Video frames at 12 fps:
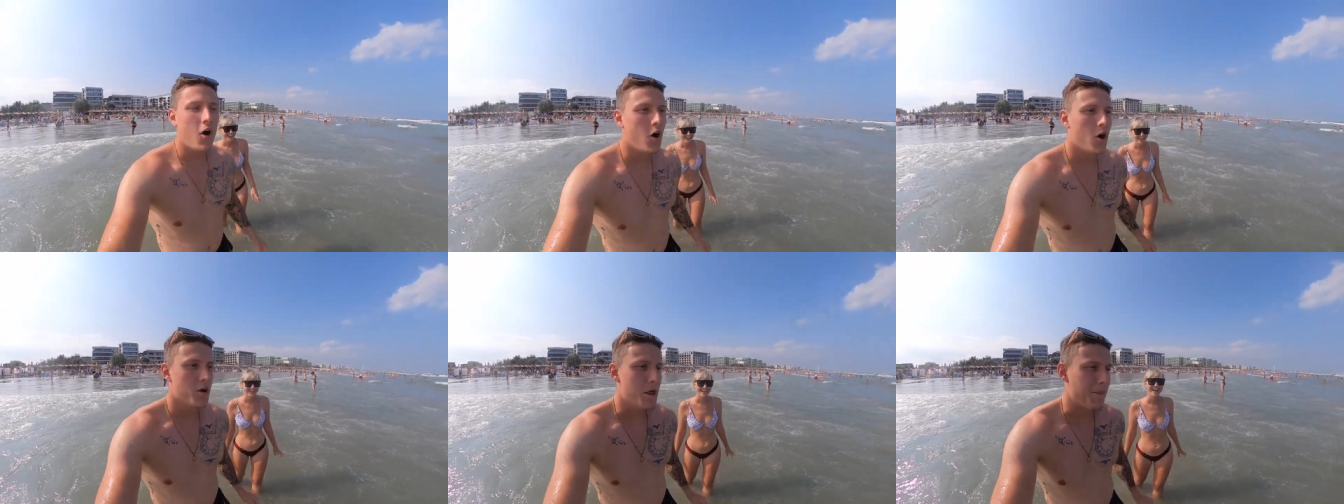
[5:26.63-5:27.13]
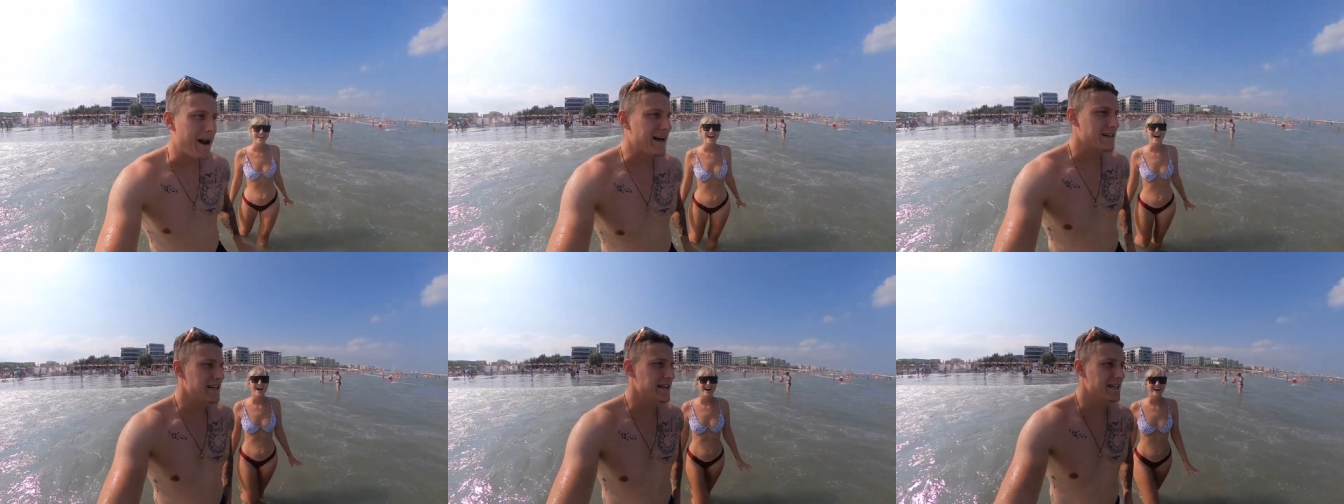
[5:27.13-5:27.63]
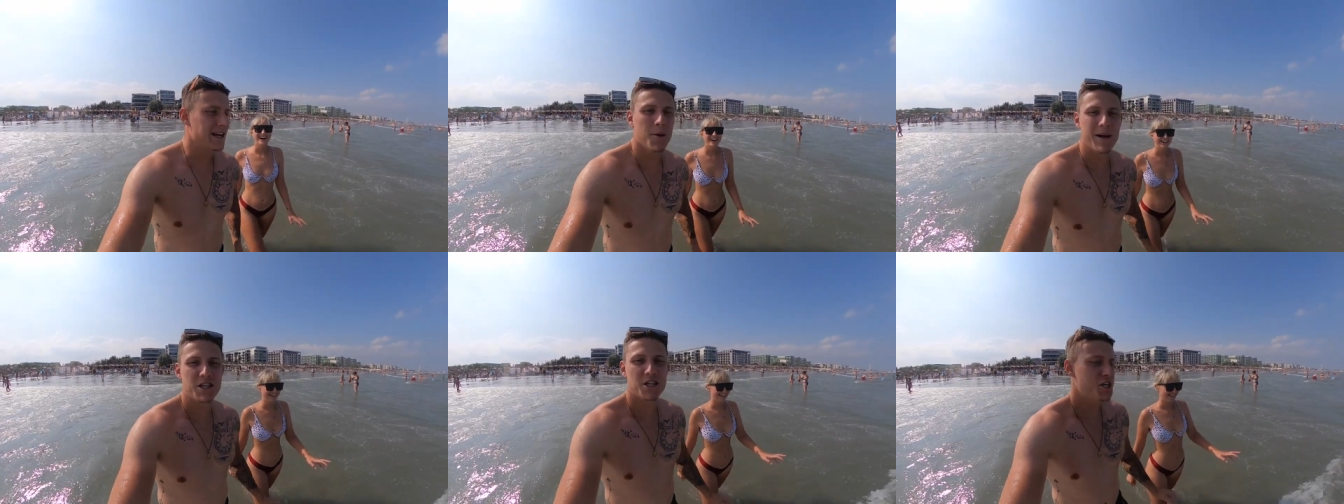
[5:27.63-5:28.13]
oh the Black Sea's a little
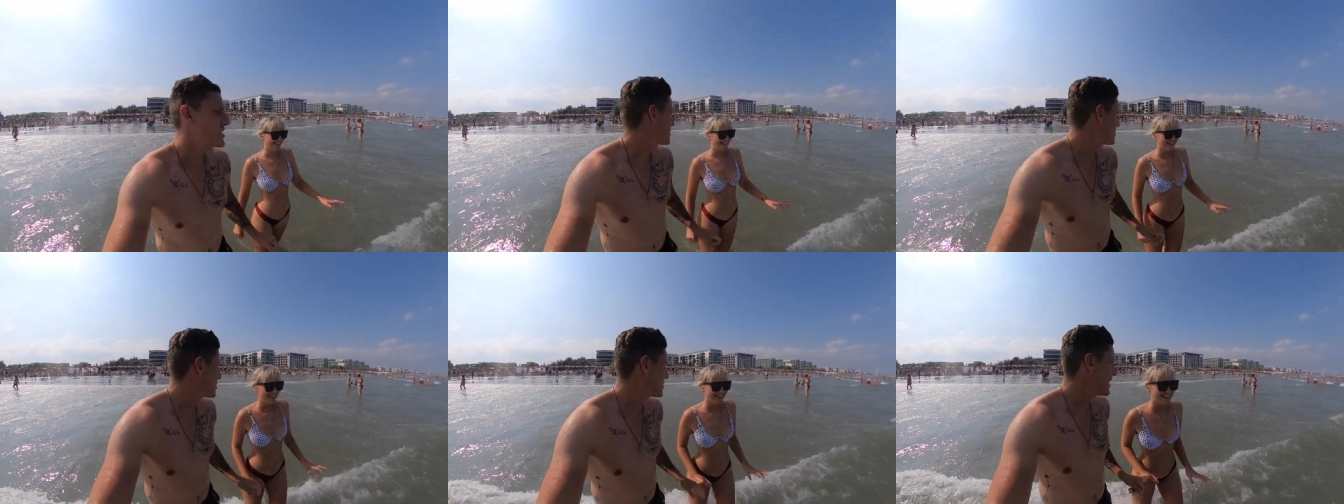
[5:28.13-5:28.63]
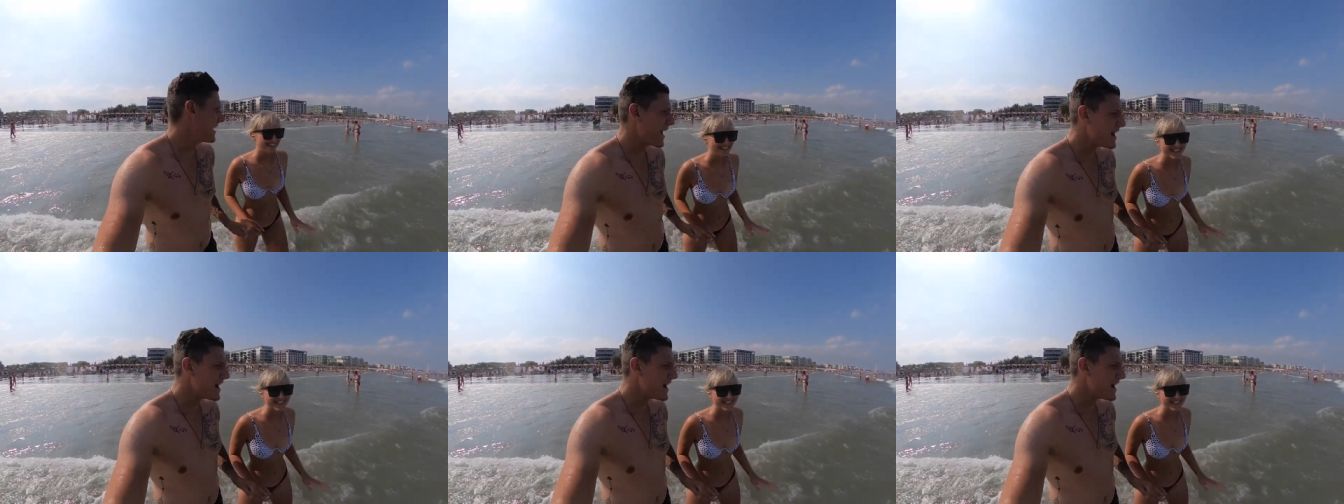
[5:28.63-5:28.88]
bit. Really